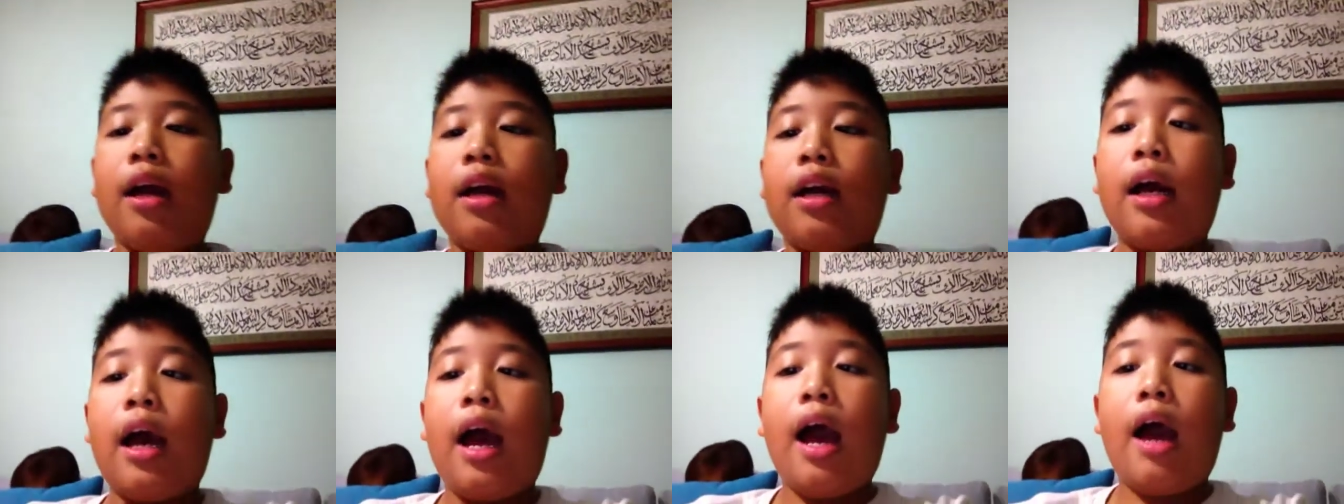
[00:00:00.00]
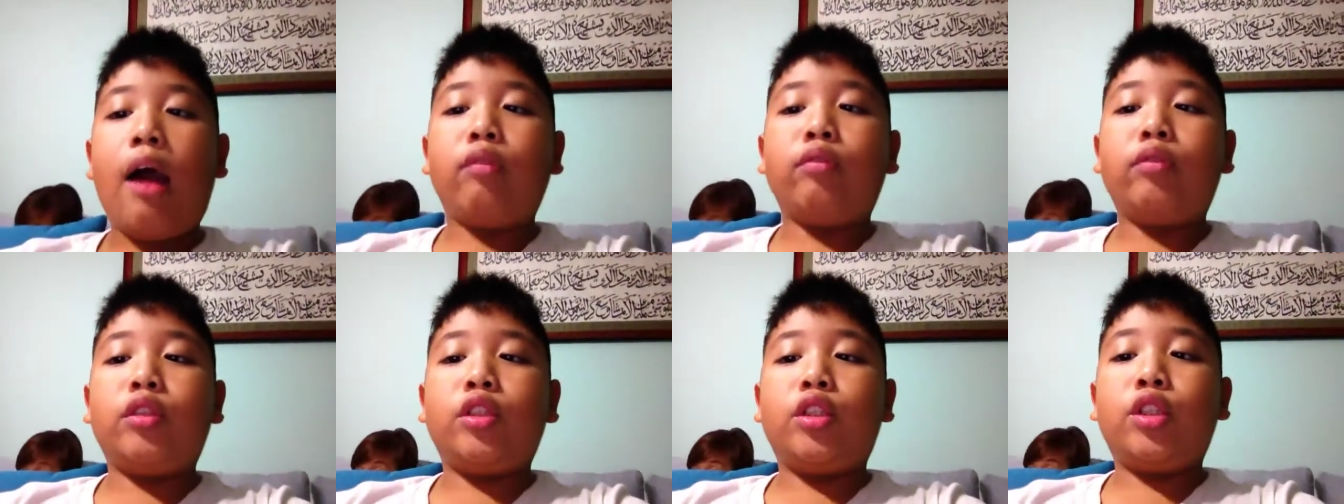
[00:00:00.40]

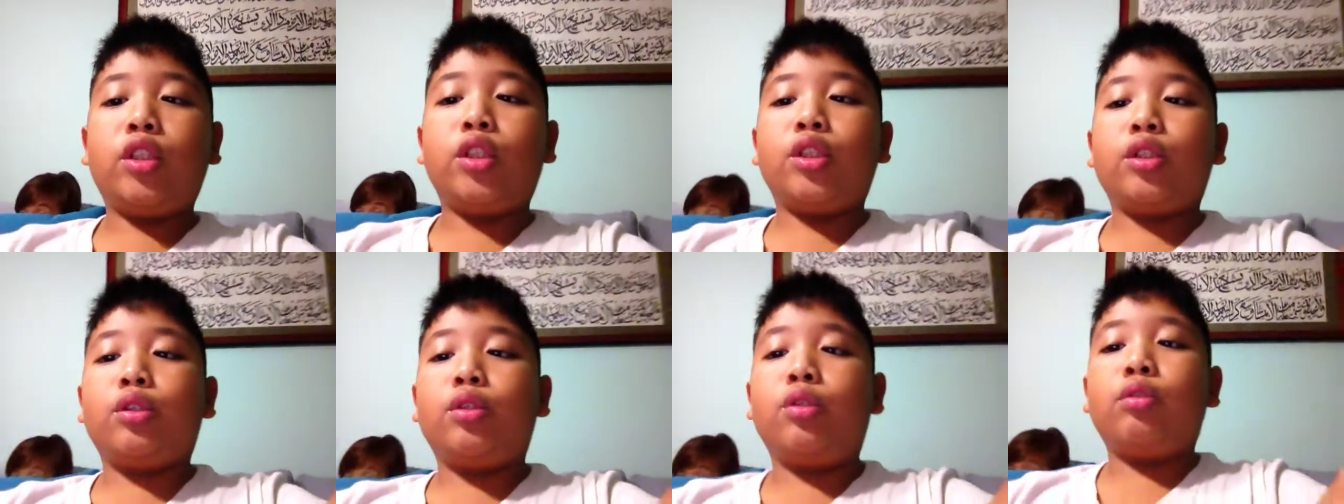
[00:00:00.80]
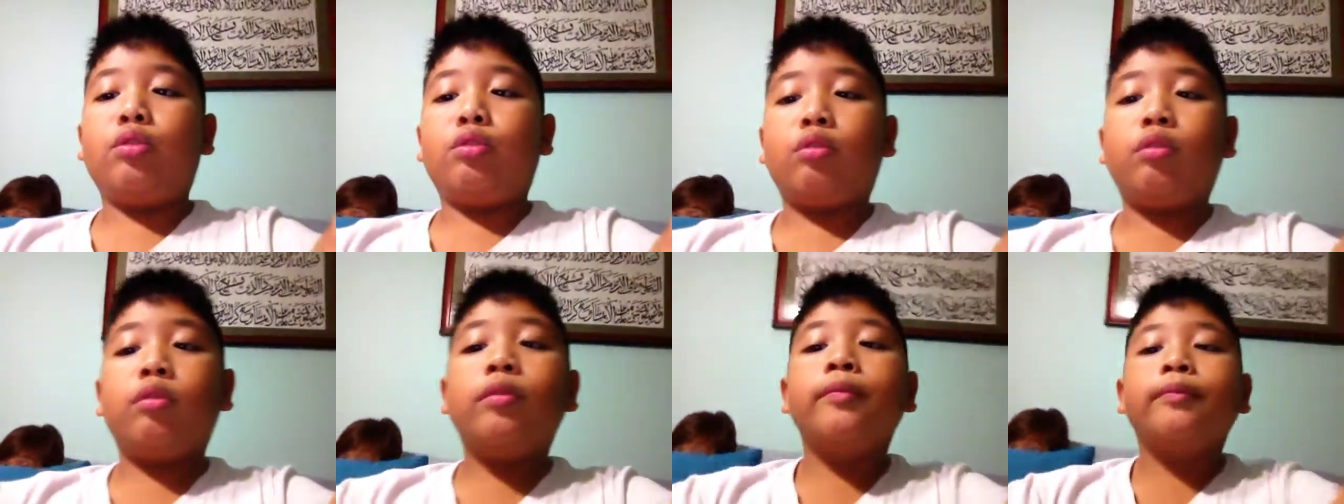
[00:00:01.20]
how
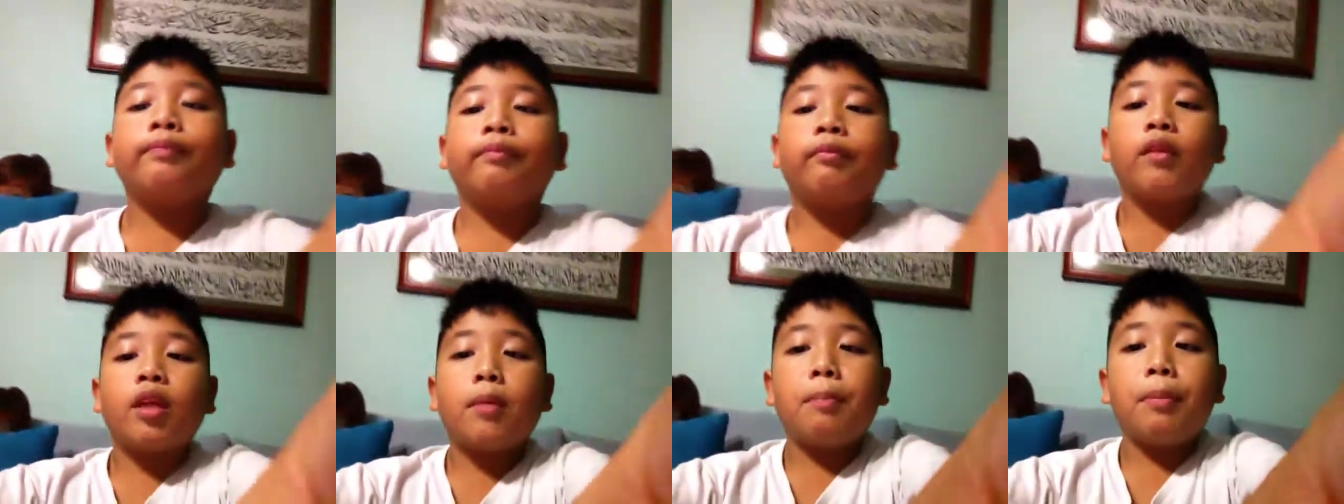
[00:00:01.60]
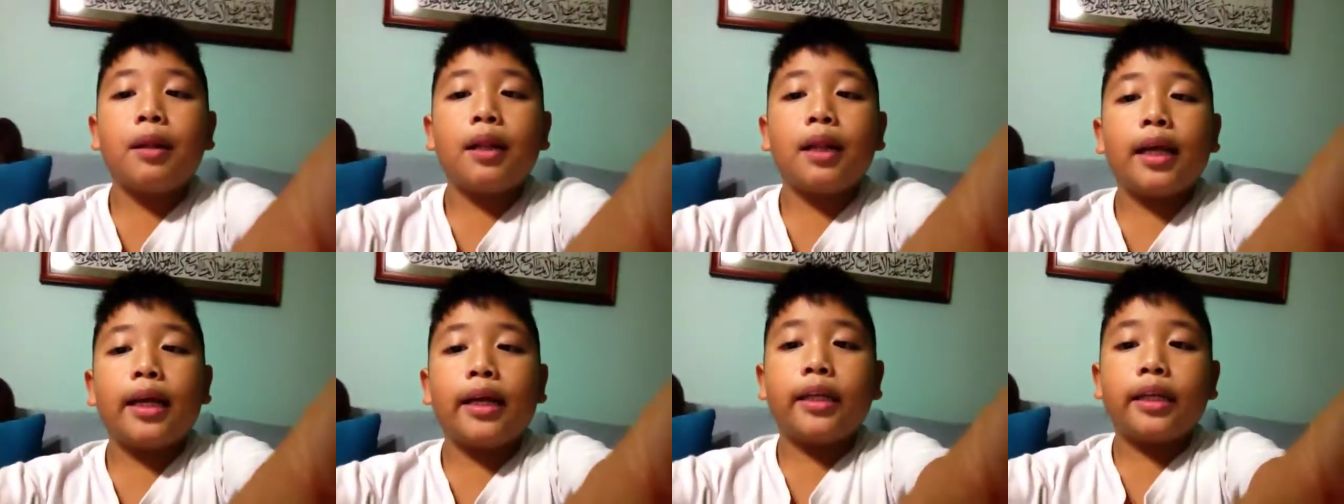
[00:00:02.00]
to
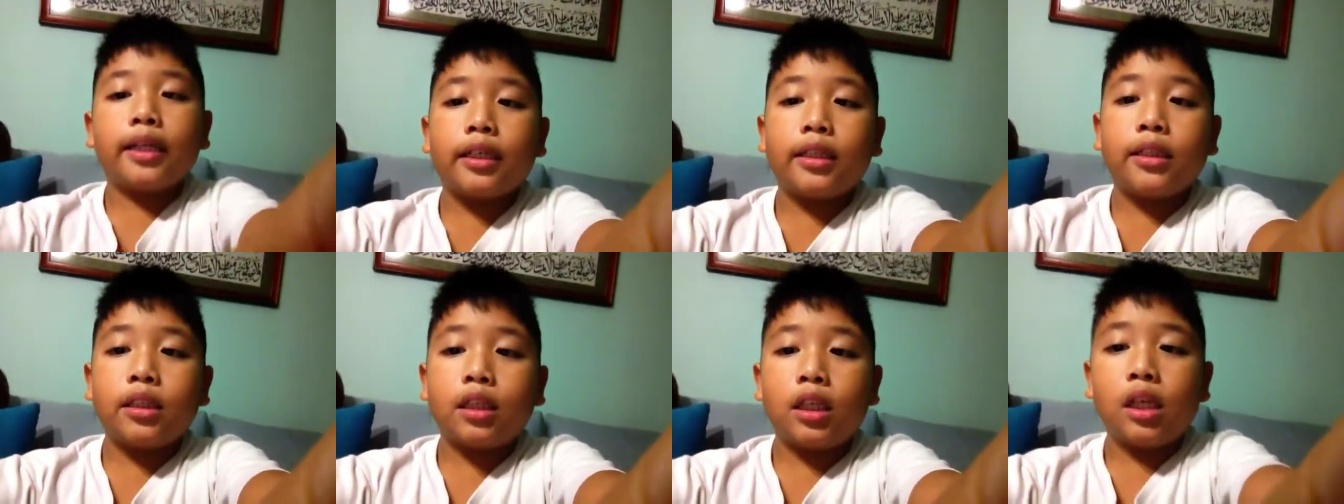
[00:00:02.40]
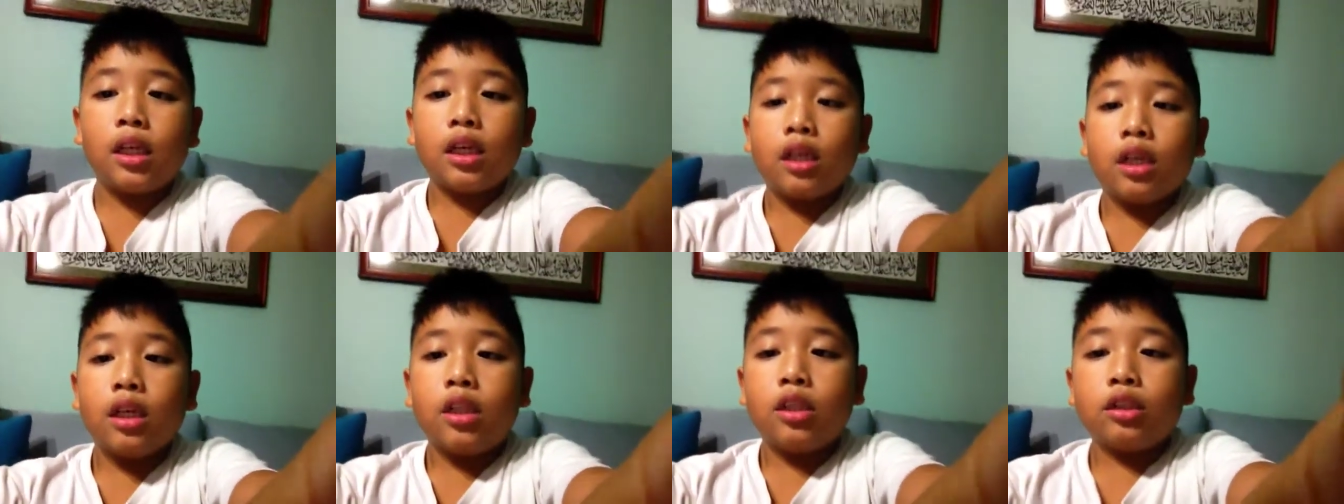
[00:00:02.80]
play this.
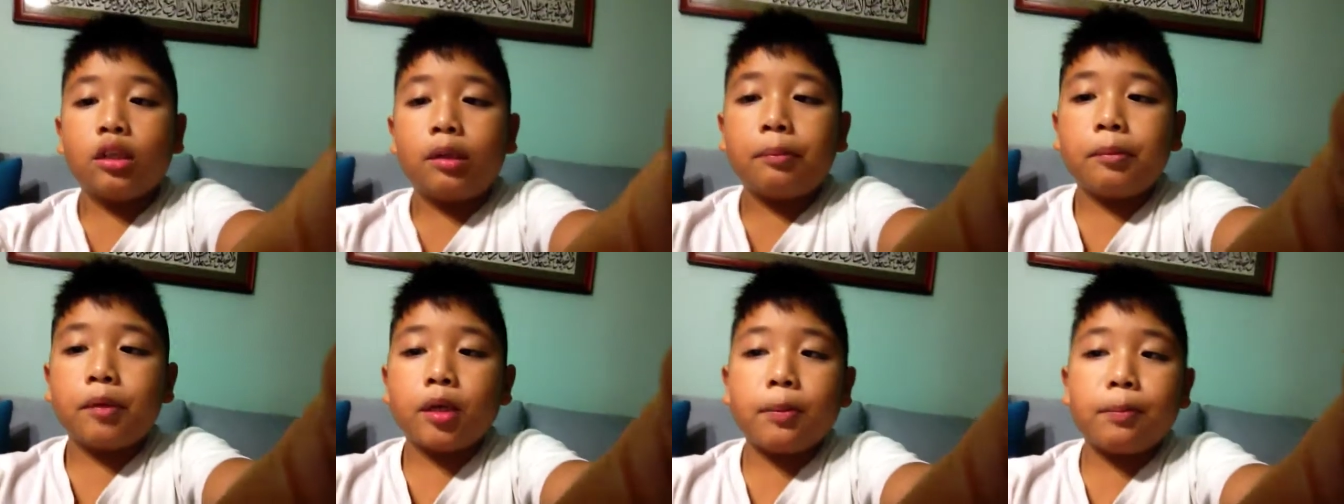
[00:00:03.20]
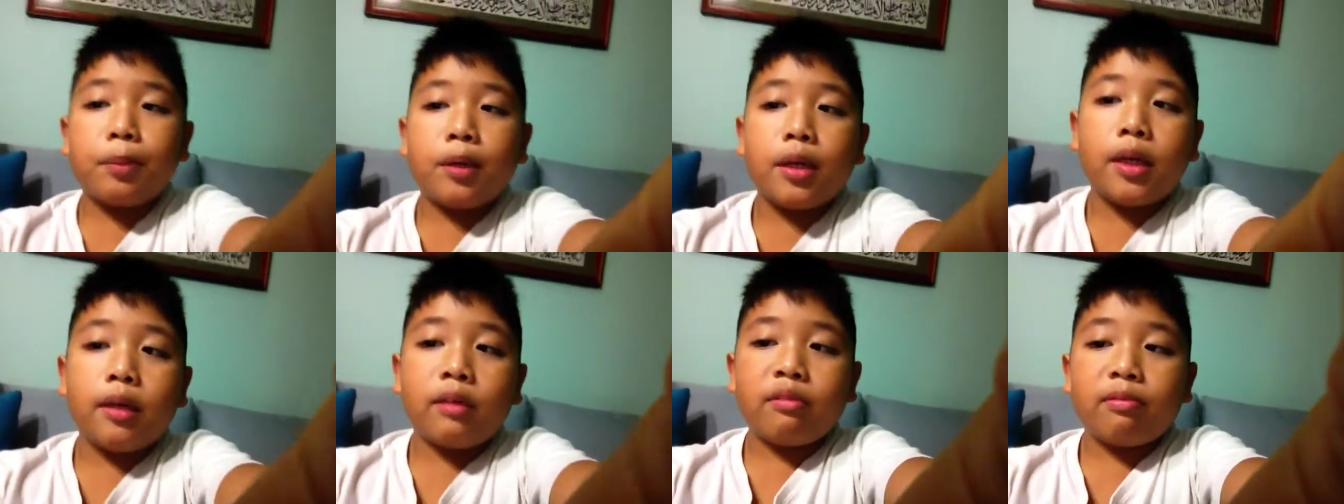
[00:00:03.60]
So I'm gonna
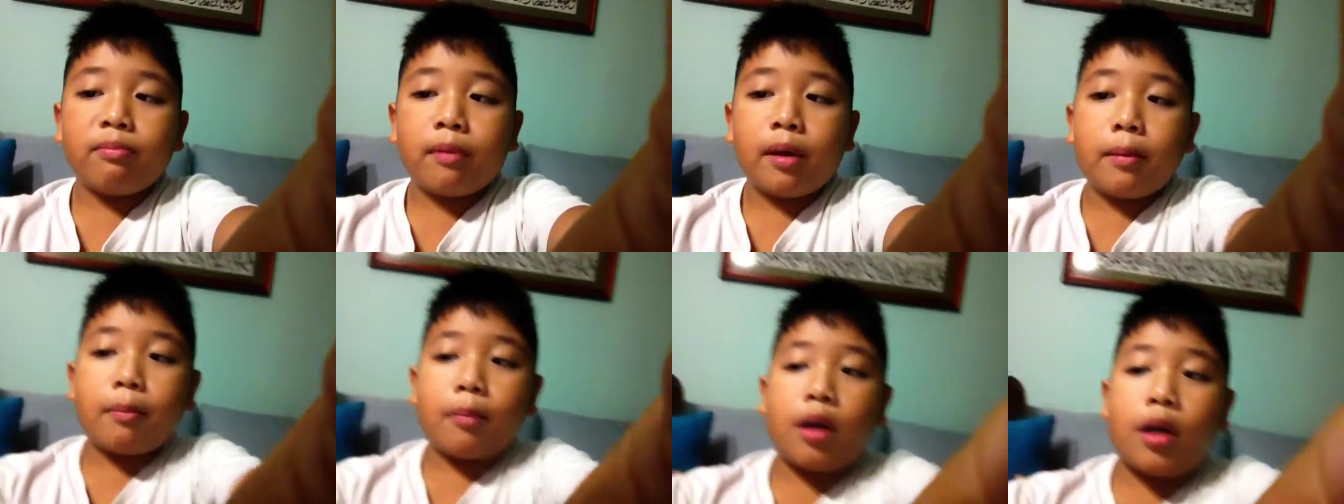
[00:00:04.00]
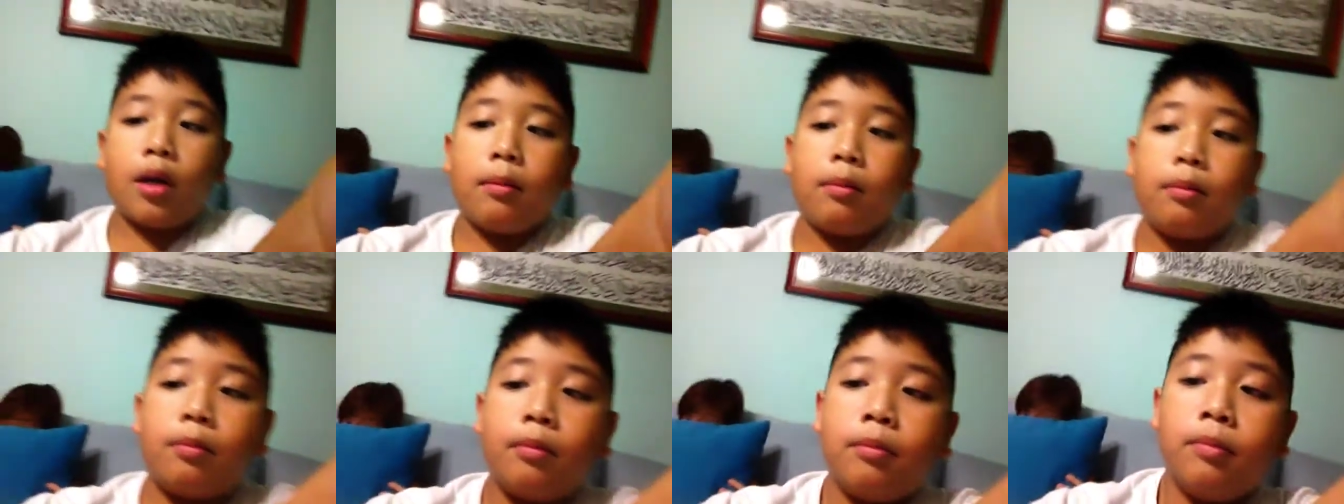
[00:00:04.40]
play with my mom.